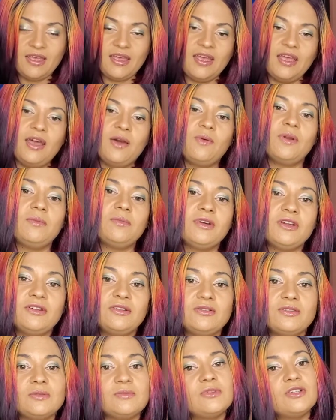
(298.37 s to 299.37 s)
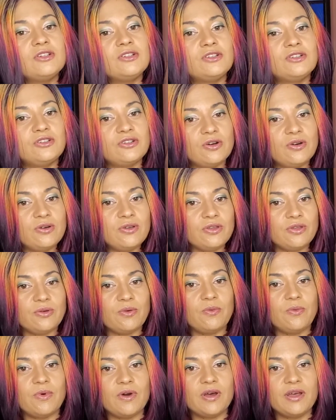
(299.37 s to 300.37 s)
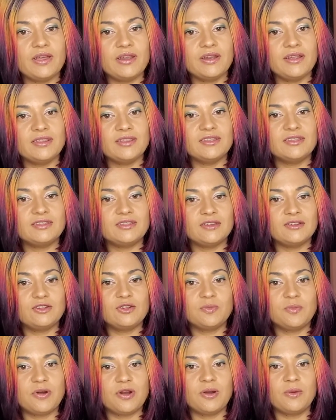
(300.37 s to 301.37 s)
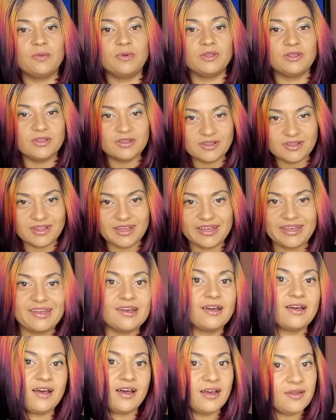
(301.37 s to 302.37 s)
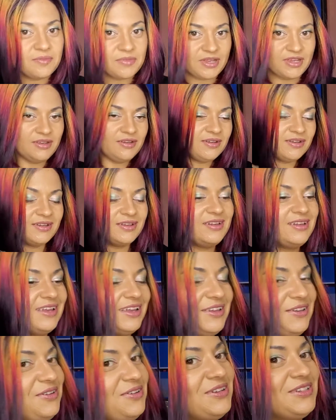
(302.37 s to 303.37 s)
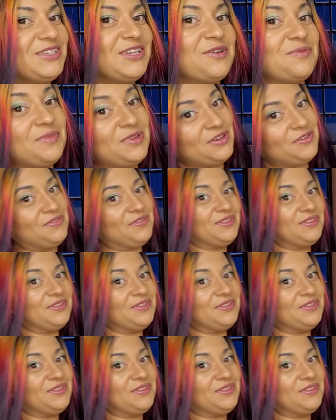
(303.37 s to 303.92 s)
And what I'm going to do is I'm going to show you what the center part would look like on me, and you could tell me if you